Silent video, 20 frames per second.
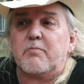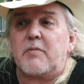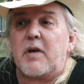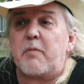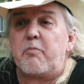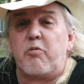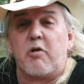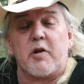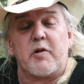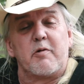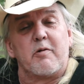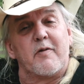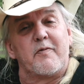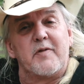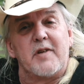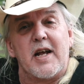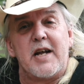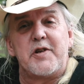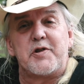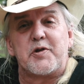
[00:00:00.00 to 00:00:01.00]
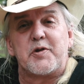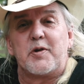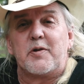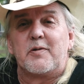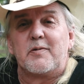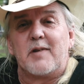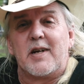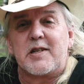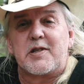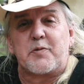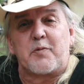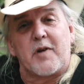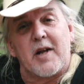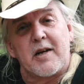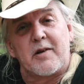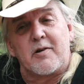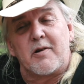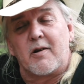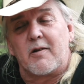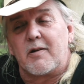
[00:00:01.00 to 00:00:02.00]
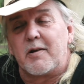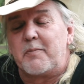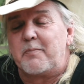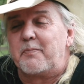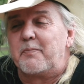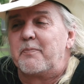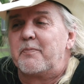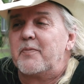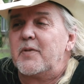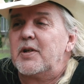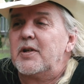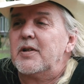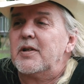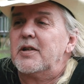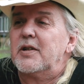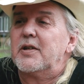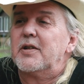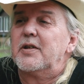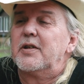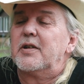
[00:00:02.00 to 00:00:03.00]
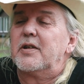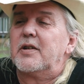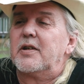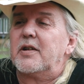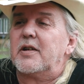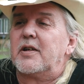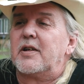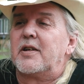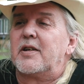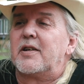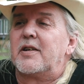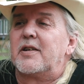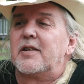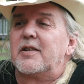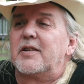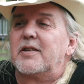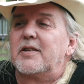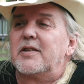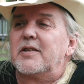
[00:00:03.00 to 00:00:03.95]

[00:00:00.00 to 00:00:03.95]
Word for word: my brother of nature, that's what I call him, uh,